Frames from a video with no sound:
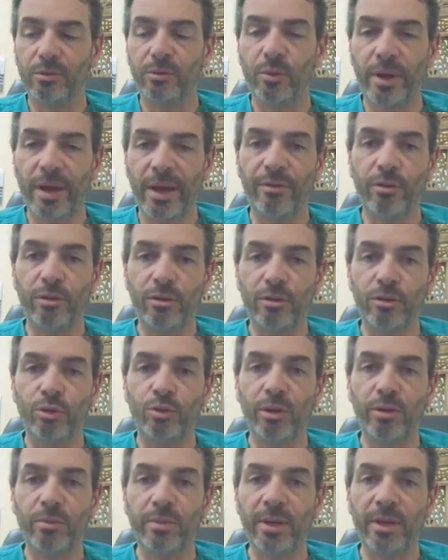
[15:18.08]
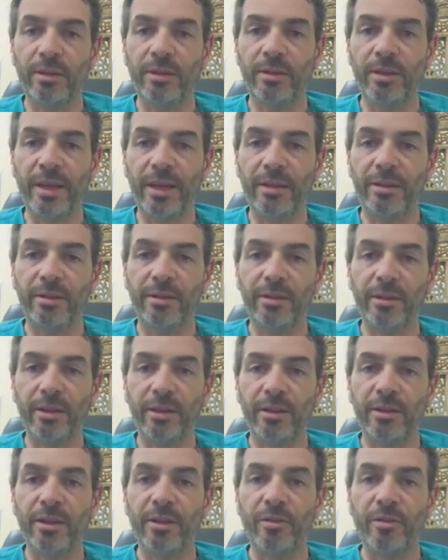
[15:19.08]
We have also to admit that
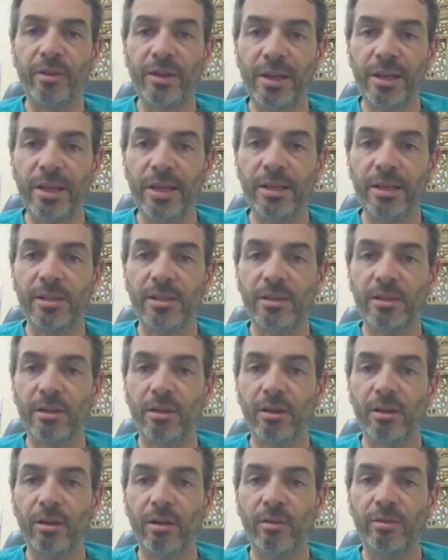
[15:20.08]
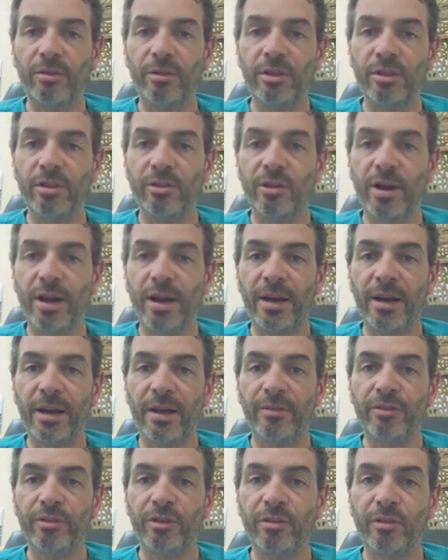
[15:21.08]
the release of this
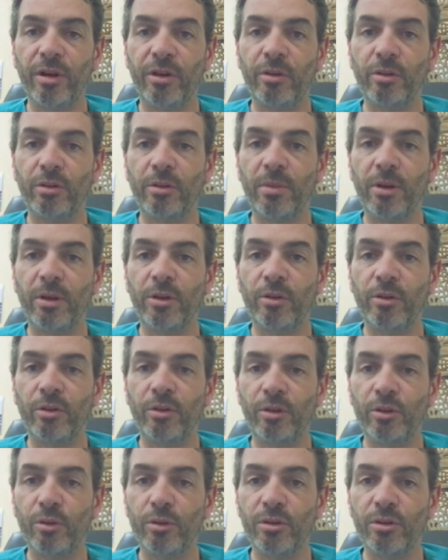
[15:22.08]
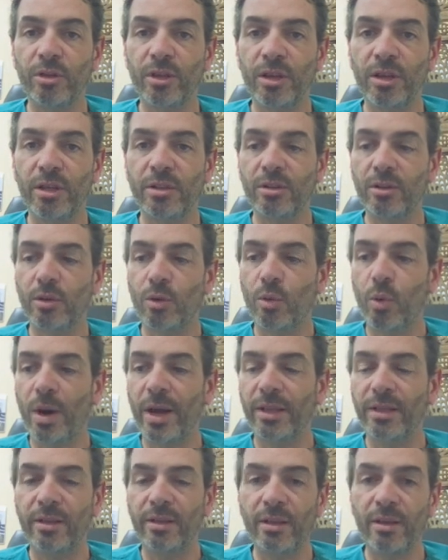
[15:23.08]
drug after drug-coated balloon use is
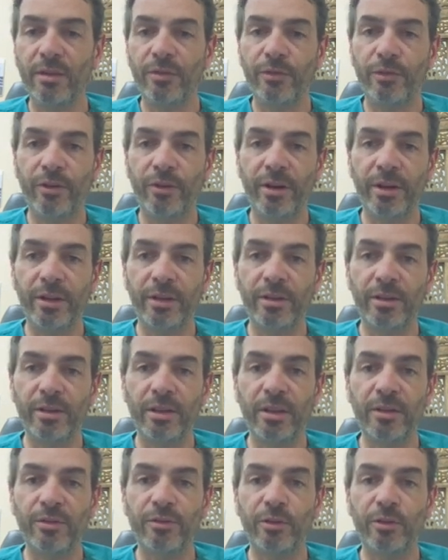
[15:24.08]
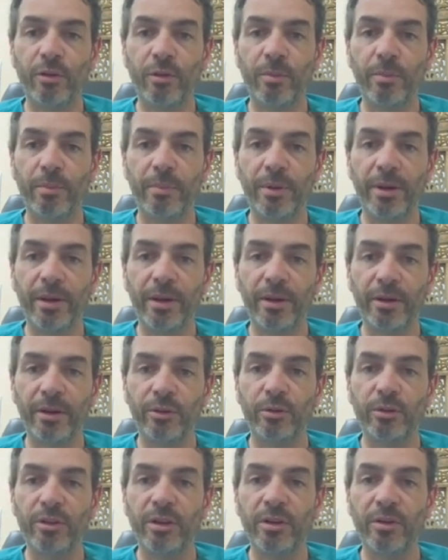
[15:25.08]
quite different if
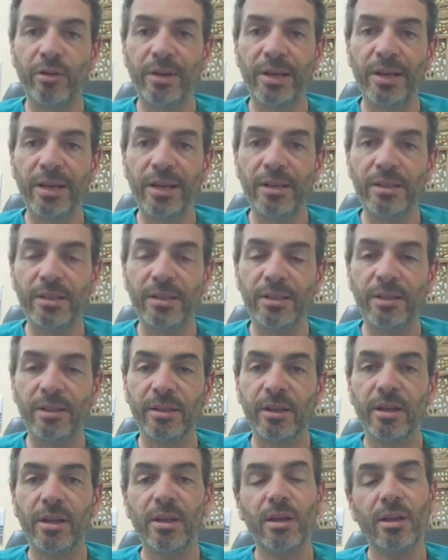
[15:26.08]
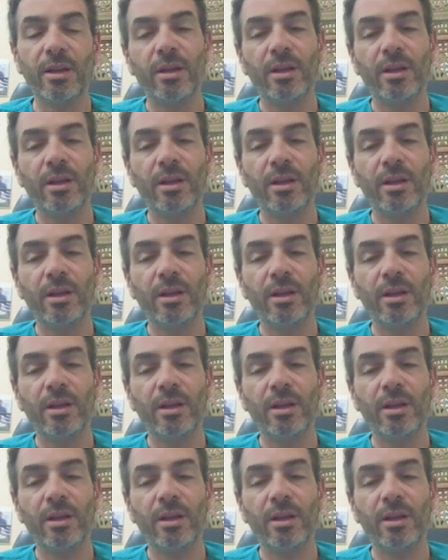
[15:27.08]
compared to the release